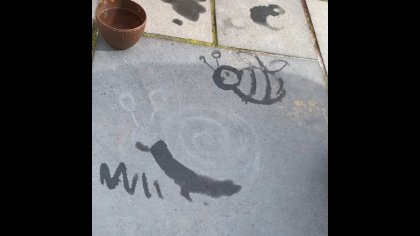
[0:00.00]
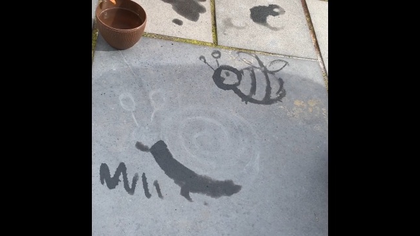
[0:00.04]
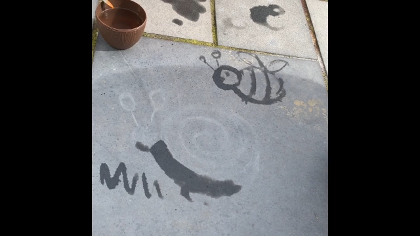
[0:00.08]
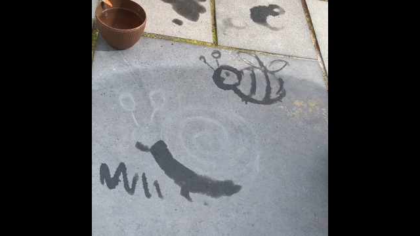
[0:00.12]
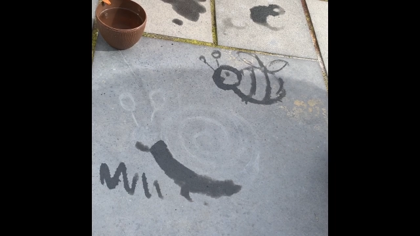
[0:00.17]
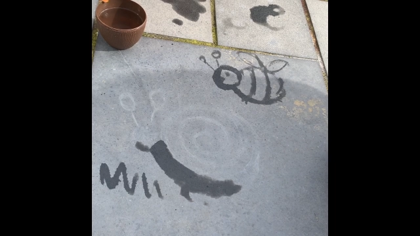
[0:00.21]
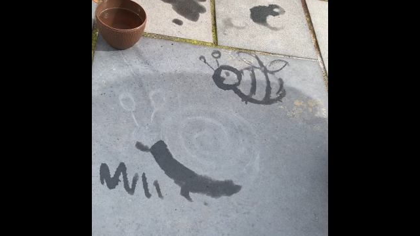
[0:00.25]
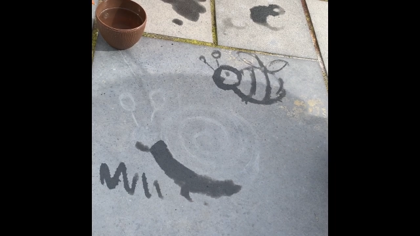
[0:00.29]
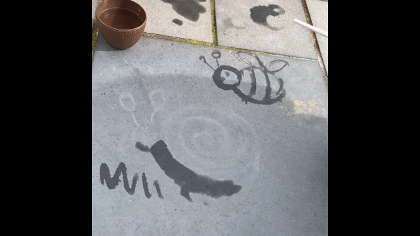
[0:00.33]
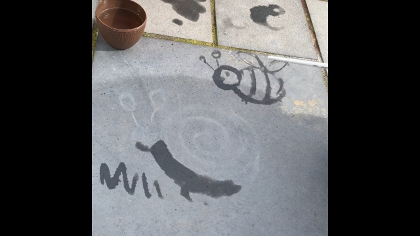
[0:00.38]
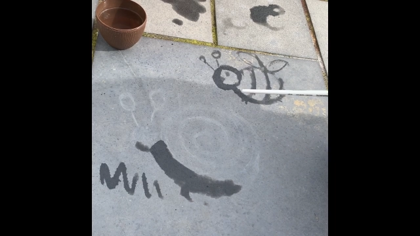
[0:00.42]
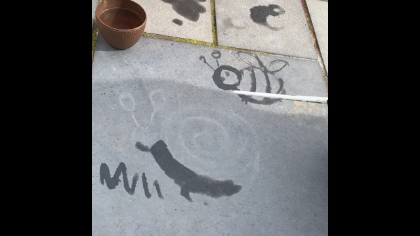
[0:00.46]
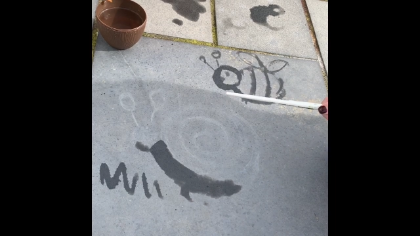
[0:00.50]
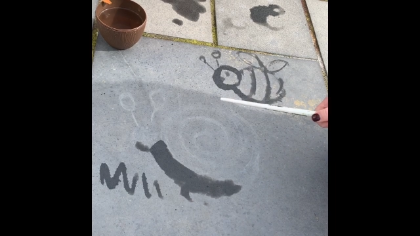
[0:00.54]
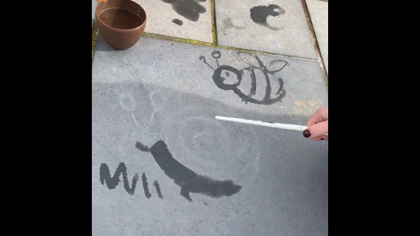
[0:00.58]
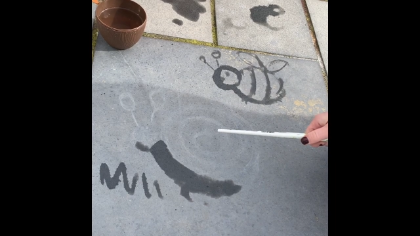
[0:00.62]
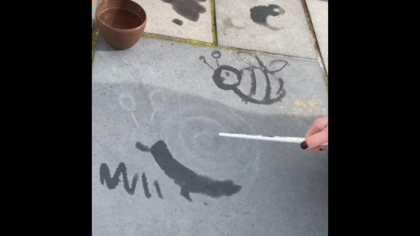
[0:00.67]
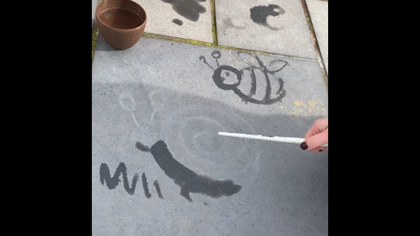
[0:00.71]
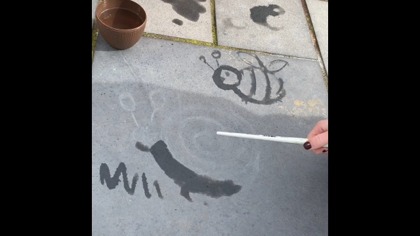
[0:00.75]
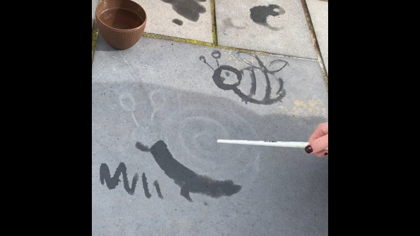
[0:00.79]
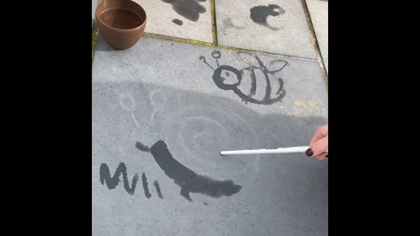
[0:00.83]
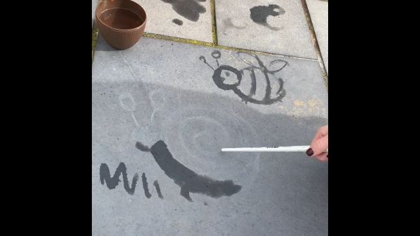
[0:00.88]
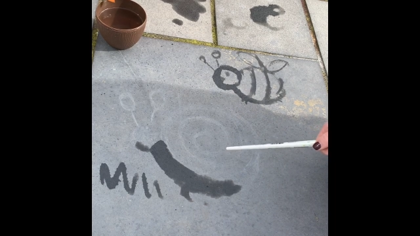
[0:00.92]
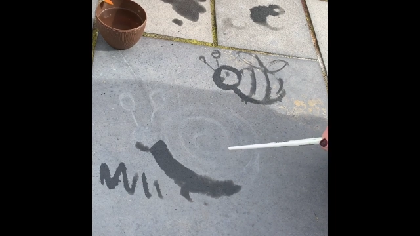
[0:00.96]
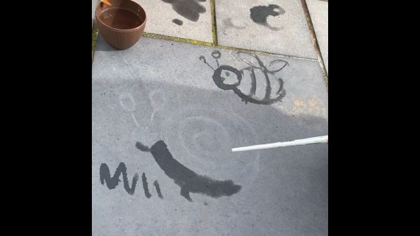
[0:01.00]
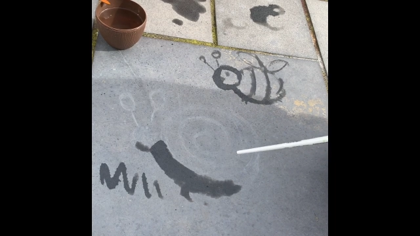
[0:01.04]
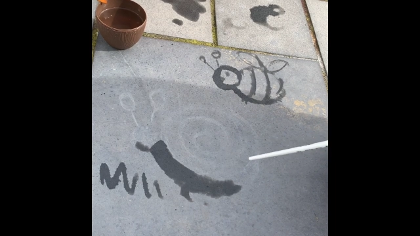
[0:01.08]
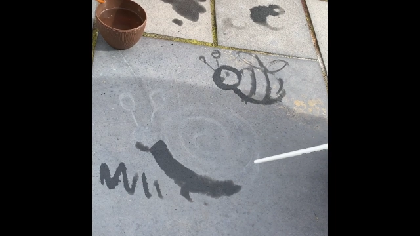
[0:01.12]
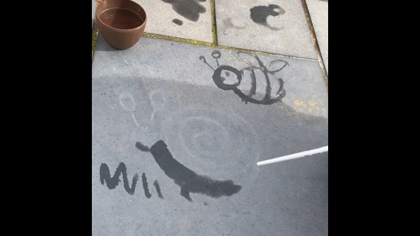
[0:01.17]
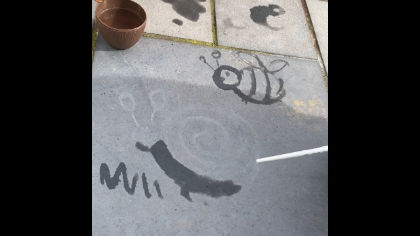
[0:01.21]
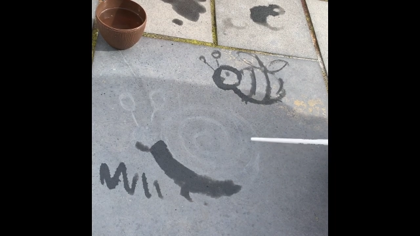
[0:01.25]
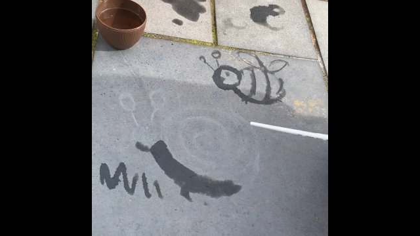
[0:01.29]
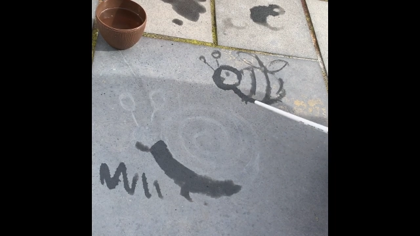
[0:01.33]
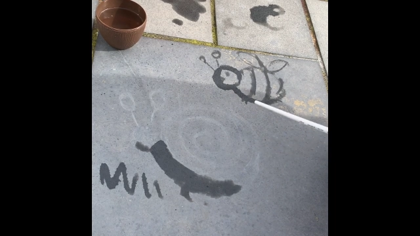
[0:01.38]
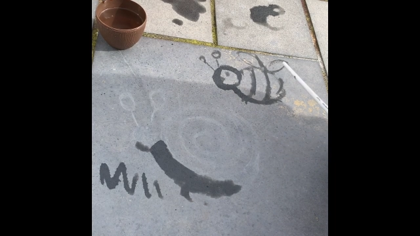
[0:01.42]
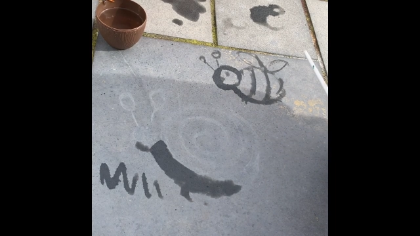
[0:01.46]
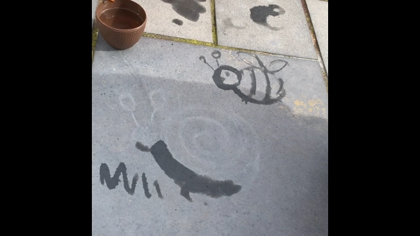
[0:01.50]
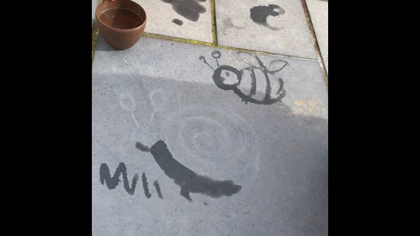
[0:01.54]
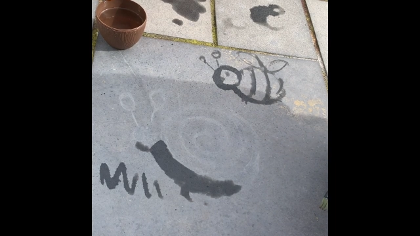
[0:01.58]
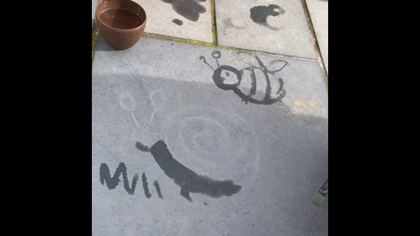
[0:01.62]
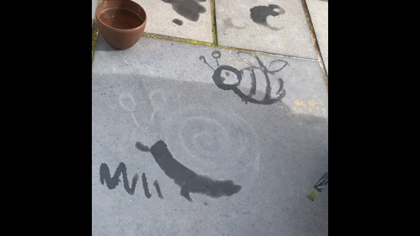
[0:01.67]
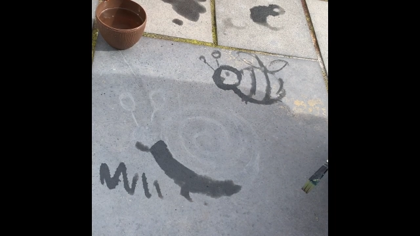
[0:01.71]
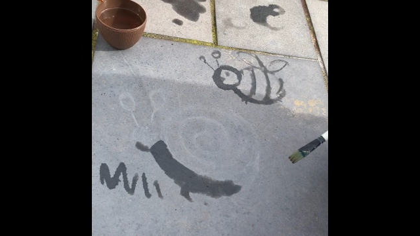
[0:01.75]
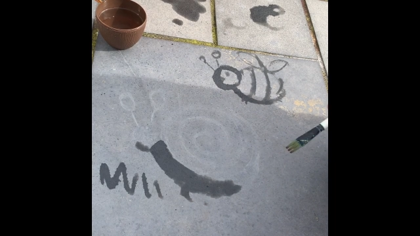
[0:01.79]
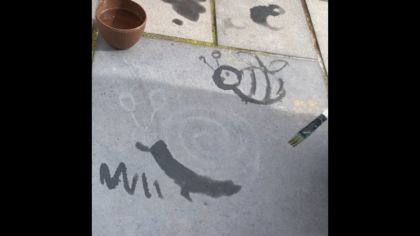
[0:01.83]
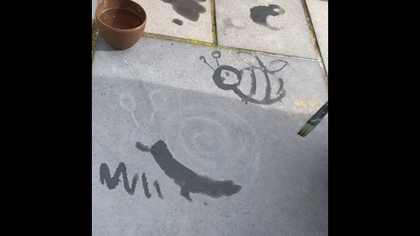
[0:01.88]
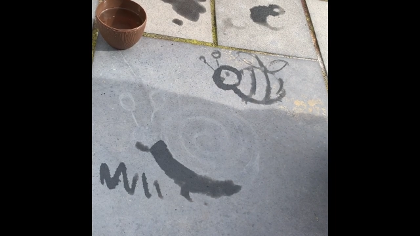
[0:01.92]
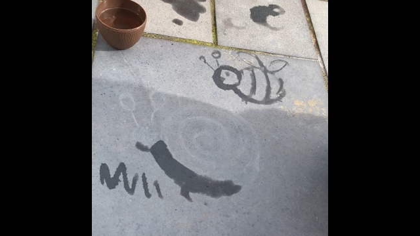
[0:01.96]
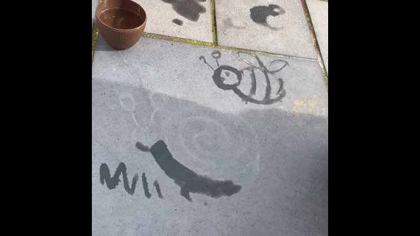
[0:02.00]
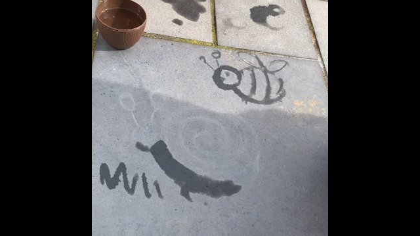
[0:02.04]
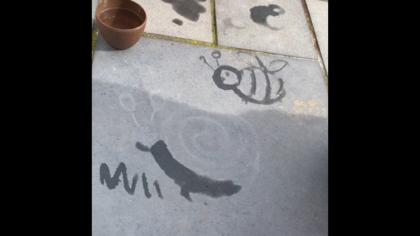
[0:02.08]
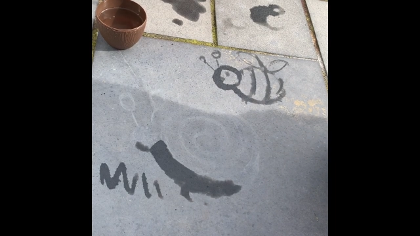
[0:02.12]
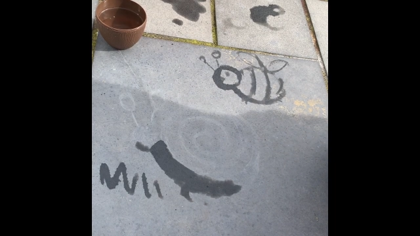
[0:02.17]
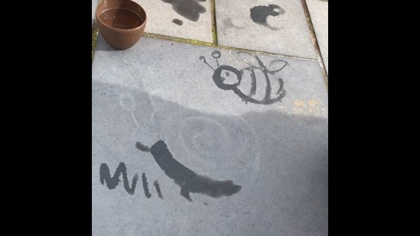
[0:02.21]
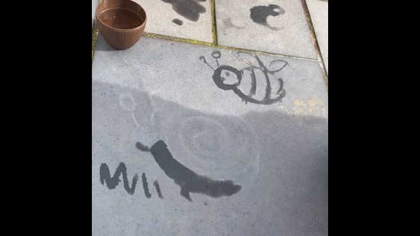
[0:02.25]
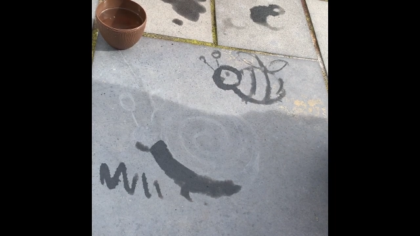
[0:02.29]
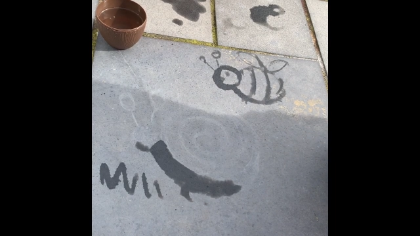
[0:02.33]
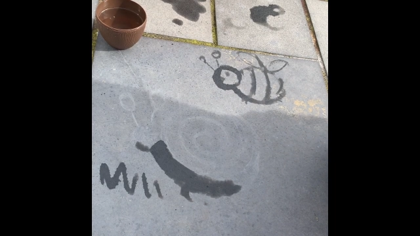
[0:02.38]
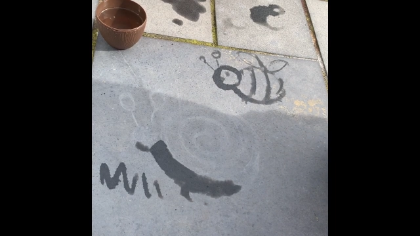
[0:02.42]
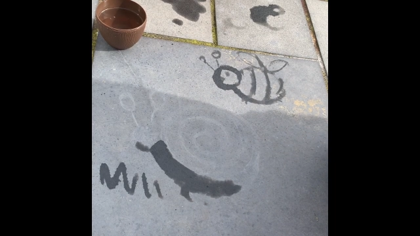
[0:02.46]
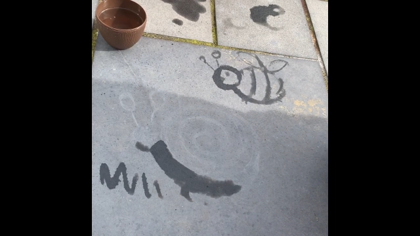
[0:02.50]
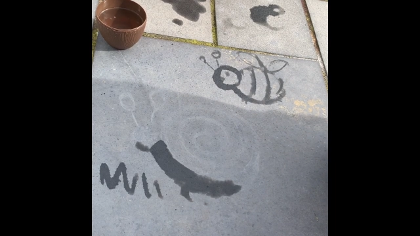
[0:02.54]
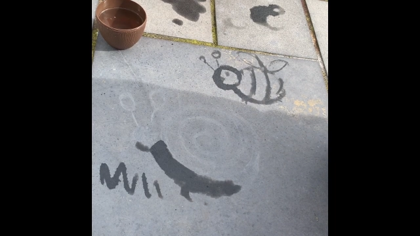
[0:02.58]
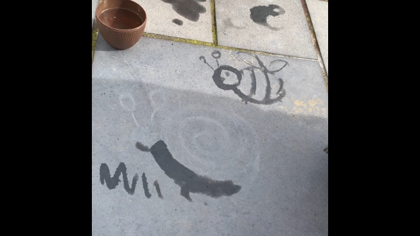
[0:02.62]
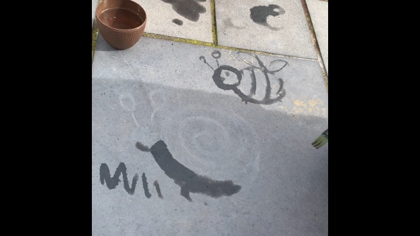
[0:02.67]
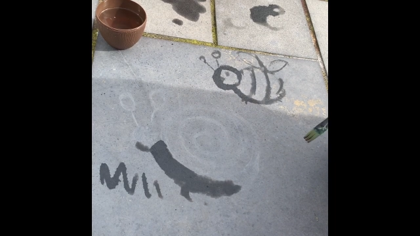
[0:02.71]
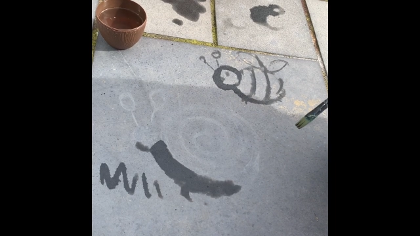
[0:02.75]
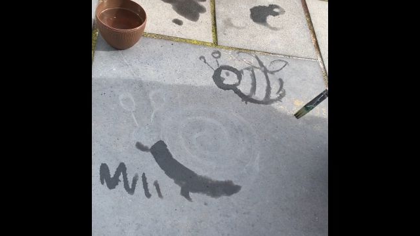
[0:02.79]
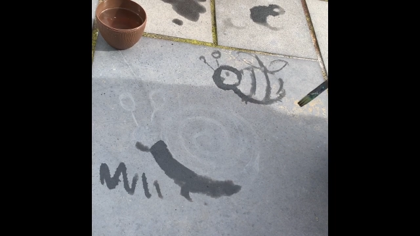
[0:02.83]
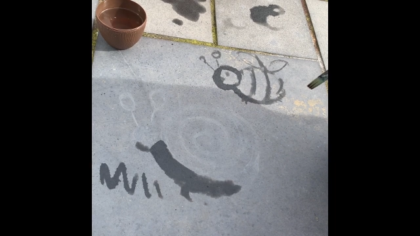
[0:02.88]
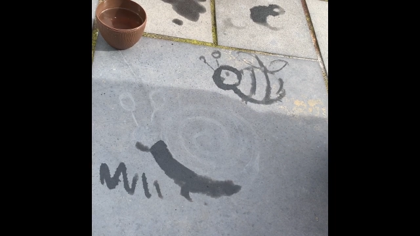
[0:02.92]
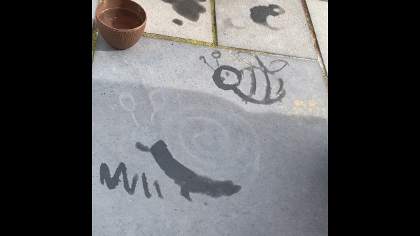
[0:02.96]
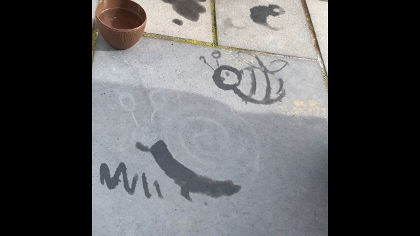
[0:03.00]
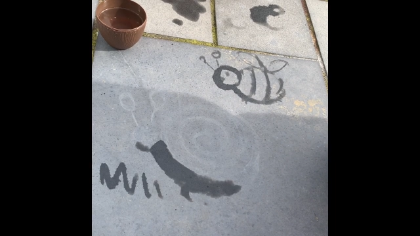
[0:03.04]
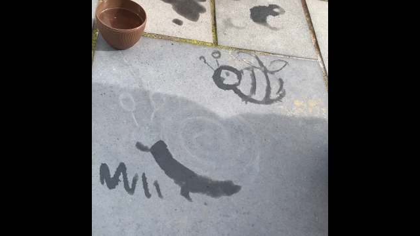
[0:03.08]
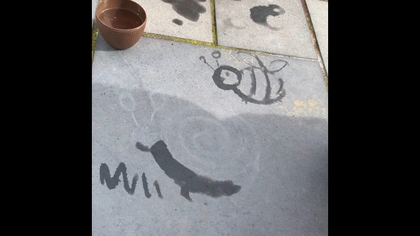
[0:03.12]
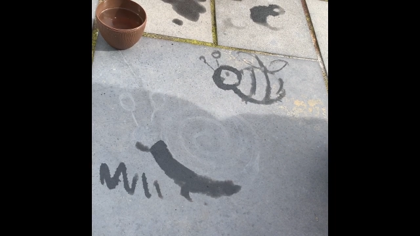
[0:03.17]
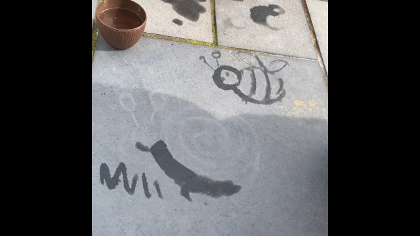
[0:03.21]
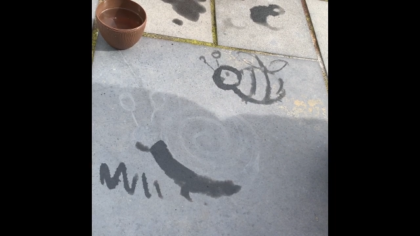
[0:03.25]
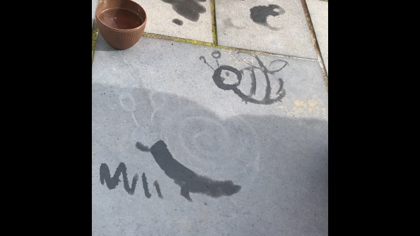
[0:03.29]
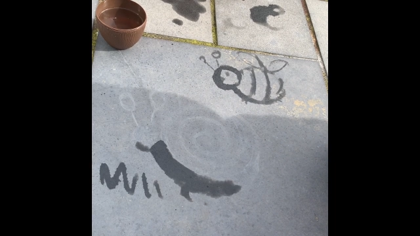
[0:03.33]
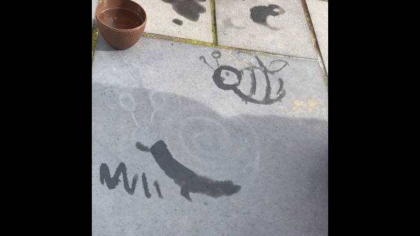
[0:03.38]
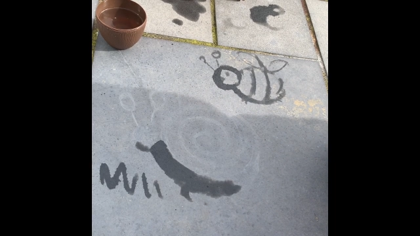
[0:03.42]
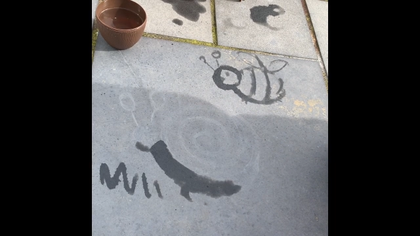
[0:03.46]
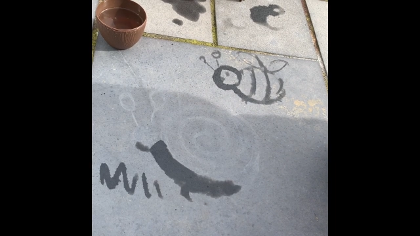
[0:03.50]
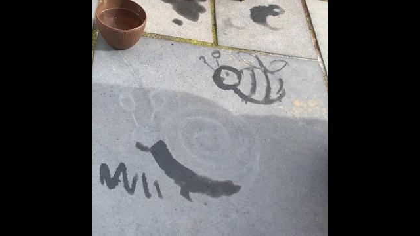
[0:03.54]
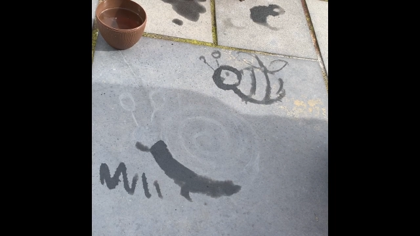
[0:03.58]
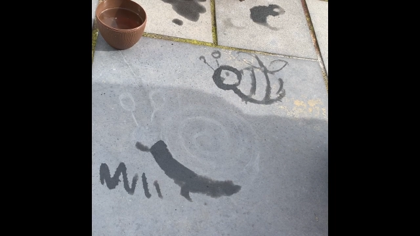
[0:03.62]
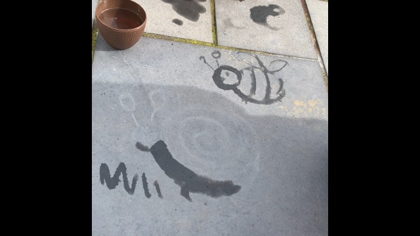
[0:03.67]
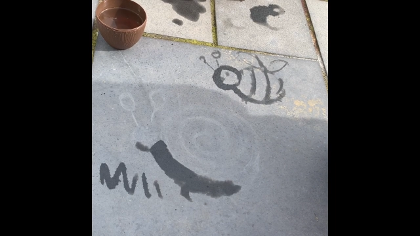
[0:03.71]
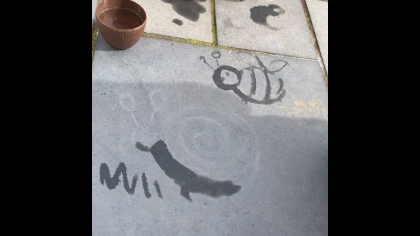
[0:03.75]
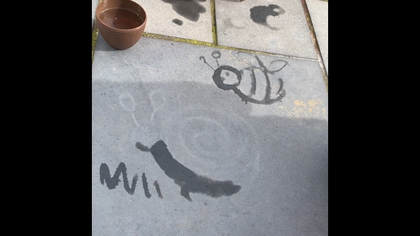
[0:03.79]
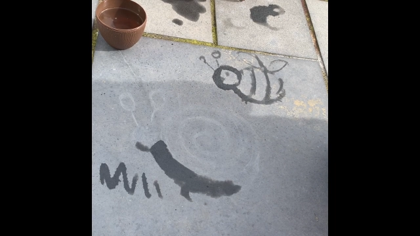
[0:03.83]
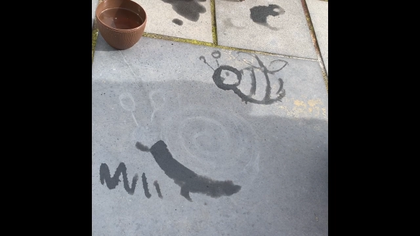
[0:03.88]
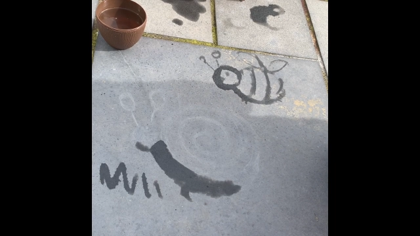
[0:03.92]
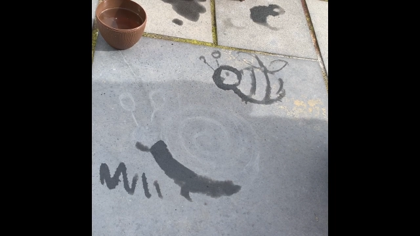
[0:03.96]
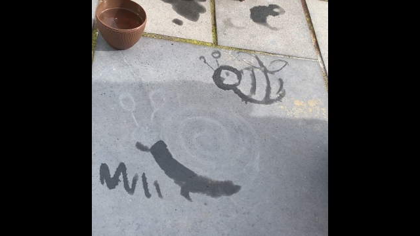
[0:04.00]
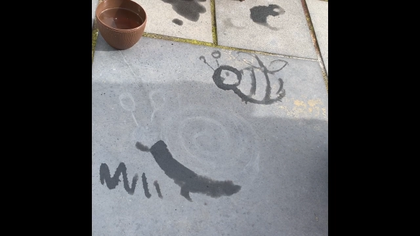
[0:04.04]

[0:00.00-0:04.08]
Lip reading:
No face is visible, so there are no lips to read.